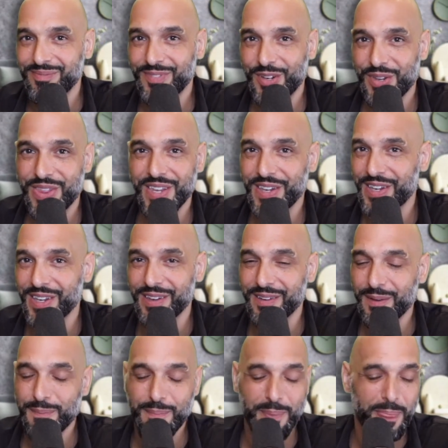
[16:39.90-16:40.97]

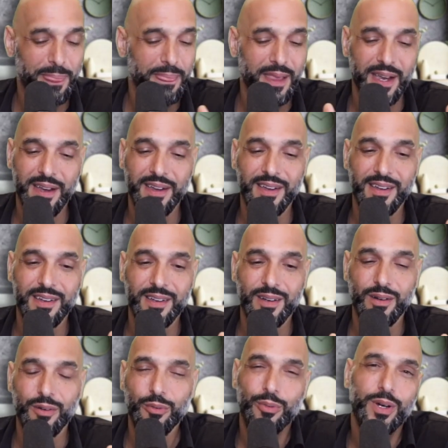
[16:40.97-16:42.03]

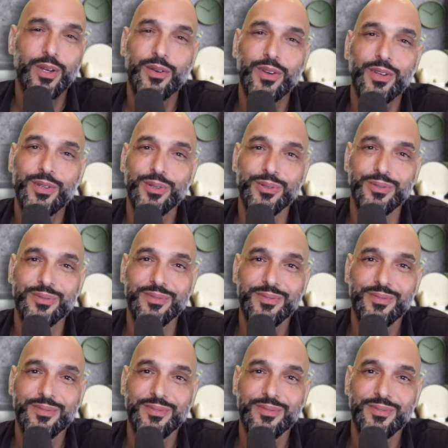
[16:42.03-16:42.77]
What are you going to do?